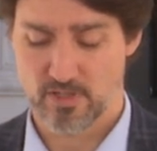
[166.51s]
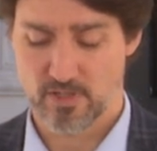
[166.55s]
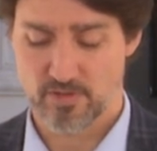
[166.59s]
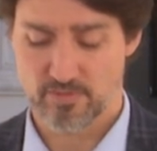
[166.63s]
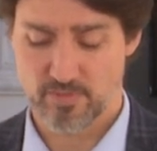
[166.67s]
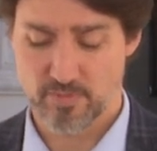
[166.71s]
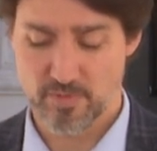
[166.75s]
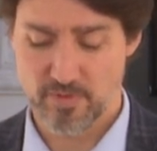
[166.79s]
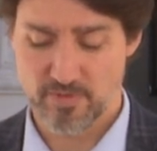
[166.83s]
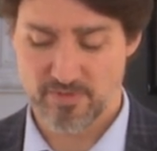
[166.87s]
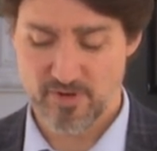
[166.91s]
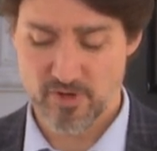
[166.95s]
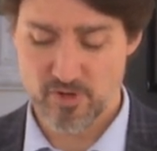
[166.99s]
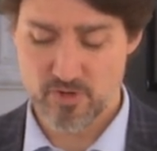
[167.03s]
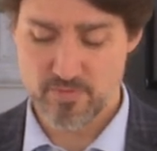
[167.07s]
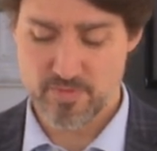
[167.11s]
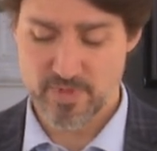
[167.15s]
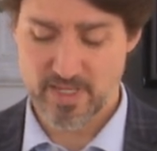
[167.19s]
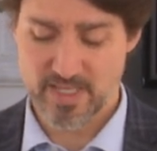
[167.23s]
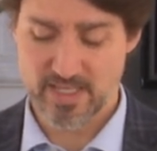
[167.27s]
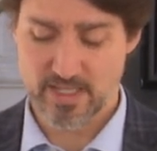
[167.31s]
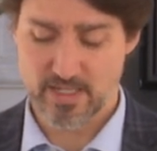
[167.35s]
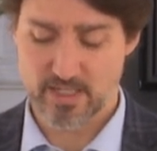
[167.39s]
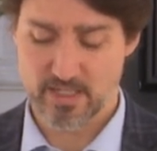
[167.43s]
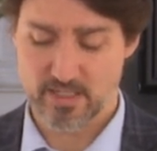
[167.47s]
From the very
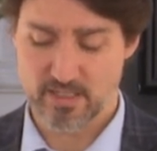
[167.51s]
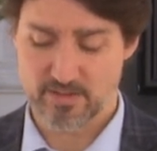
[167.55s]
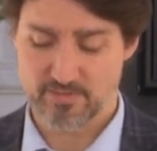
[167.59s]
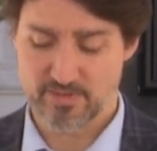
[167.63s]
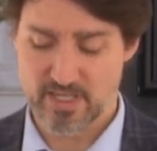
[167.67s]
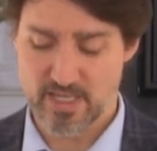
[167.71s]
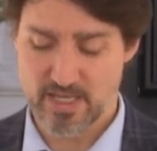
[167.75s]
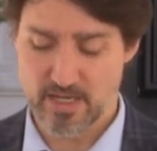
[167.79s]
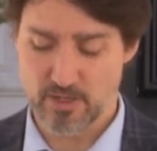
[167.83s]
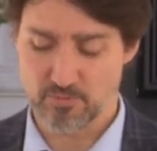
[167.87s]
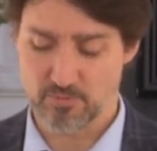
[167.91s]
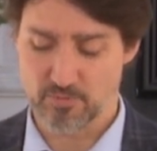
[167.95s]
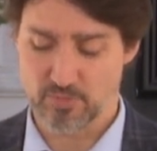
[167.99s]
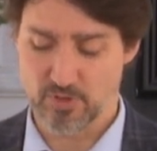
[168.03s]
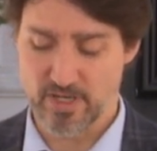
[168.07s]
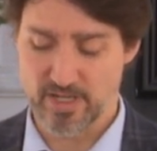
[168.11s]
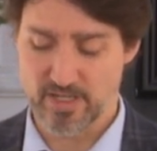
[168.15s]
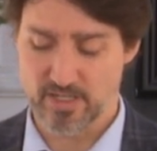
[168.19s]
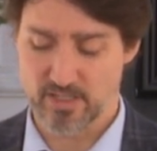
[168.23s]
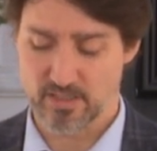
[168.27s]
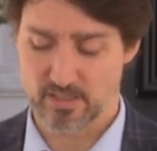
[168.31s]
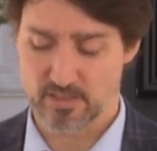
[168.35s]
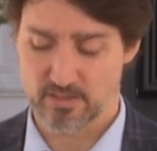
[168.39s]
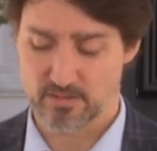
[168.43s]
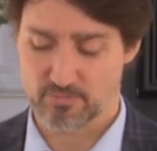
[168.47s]
beginning of the
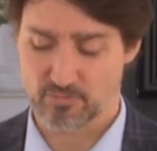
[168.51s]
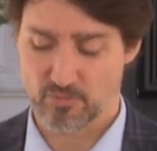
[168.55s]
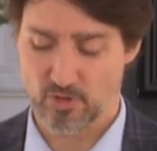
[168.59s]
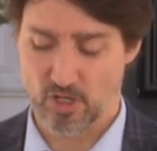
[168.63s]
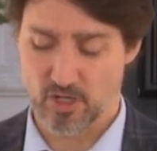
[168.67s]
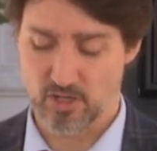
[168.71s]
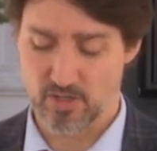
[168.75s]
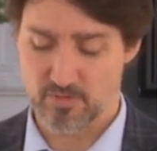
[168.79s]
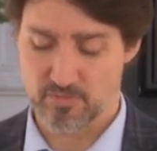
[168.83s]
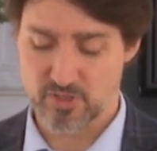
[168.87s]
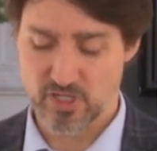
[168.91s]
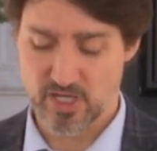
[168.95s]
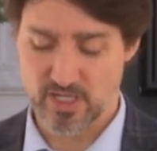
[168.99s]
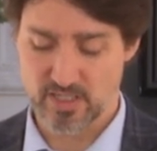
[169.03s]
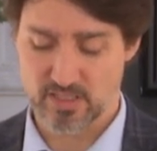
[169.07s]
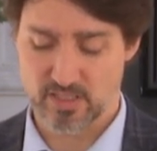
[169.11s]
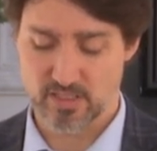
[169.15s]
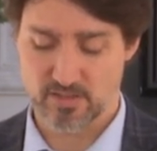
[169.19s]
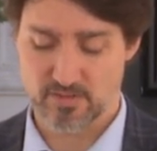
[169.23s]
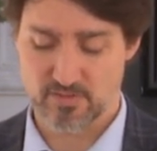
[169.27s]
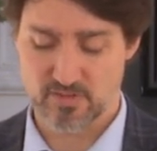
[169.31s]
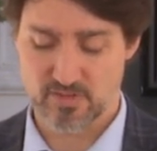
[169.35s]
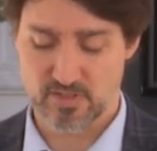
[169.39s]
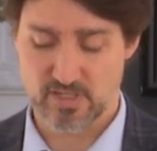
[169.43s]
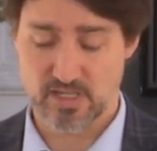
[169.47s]
outbreak, our
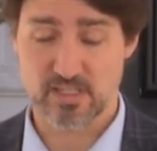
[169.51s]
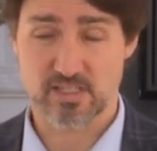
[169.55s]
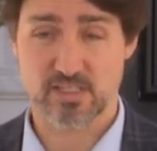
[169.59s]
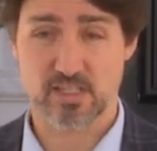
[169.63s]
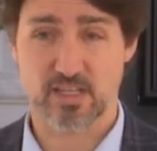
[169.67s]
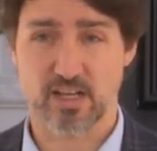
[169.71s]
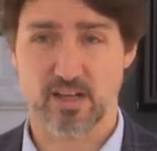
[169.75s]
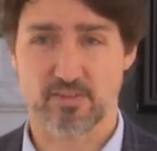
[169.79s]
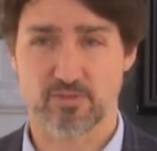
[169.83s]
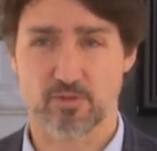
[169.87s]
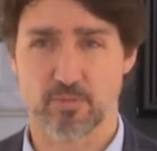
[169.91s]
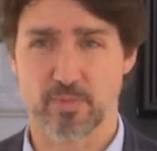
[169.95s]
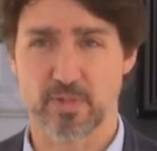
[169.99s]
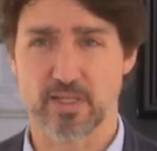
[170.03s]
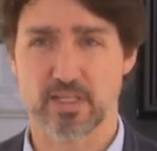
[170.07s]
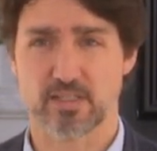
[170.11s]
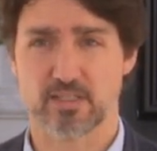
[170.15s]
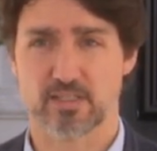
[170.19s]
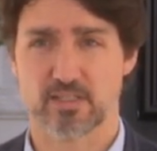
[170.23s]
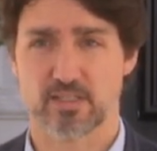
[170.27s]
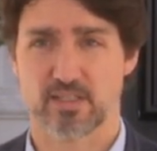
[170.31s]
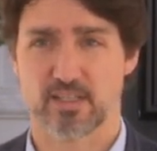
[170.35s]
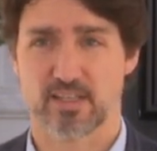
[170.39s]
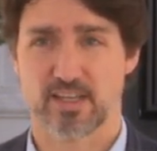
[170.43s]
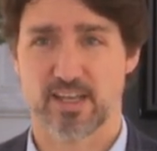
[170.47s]
objectives as a
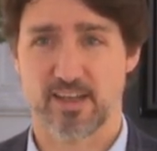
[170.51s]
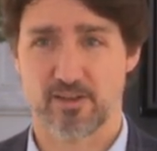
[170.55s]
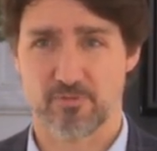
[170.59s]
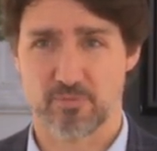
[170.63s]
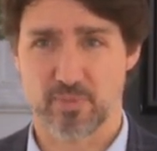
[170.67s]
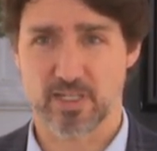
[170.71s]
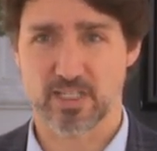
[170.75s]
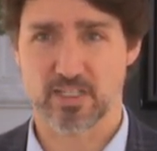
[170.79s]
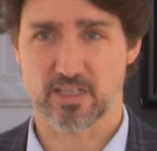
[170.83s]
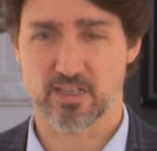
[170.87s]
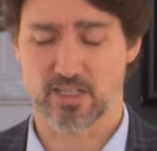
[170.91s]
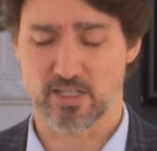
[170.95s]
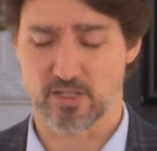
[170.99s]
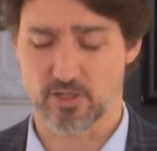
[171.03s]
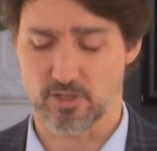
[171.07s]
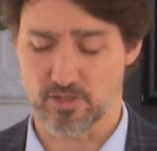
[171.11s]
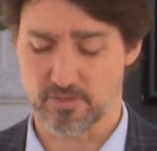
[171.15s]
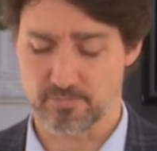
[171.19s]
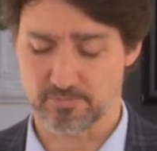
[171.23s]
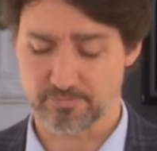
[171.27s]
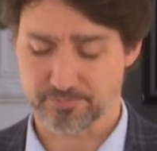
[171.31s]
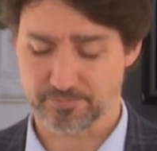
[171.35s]
government have been clear.